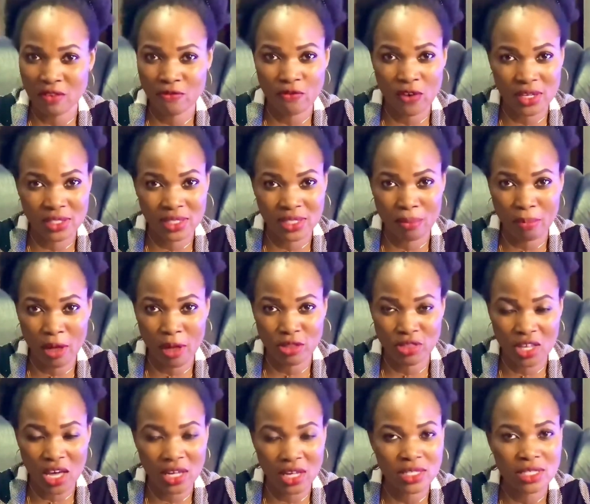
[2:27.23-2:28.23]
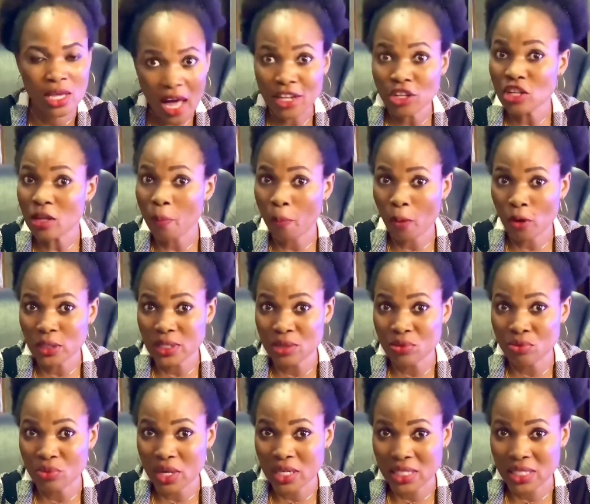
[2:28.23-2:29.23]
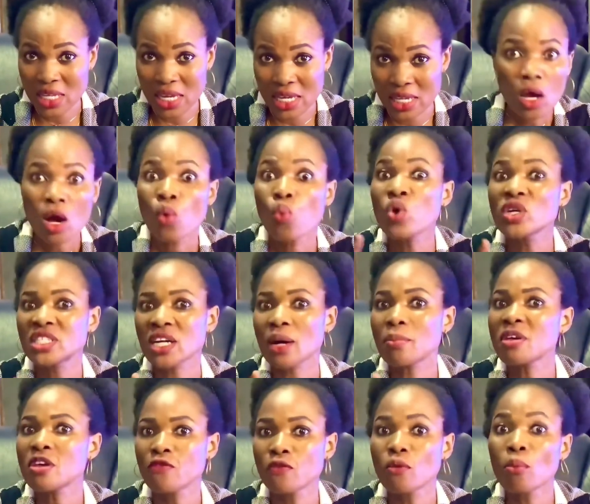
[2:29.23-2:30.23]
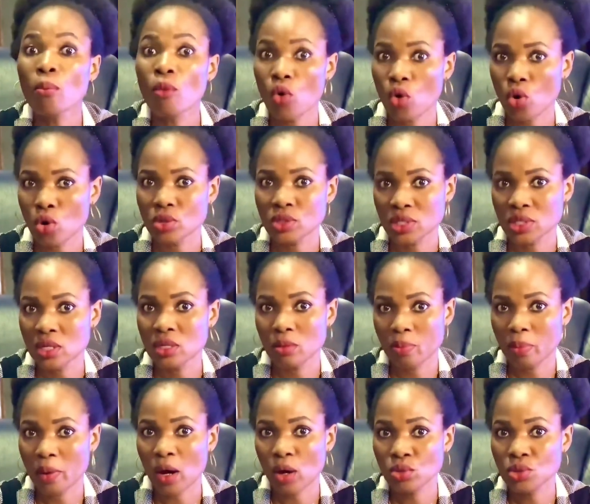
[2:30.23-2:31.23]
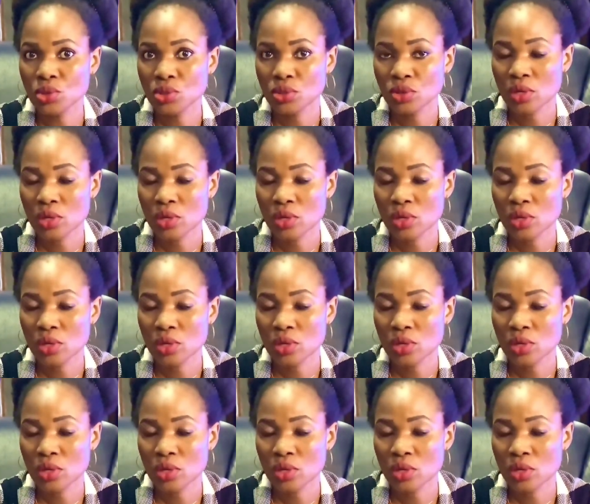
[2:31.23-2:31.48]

the facts about that. Another point he raised, which I'm even more concerned about,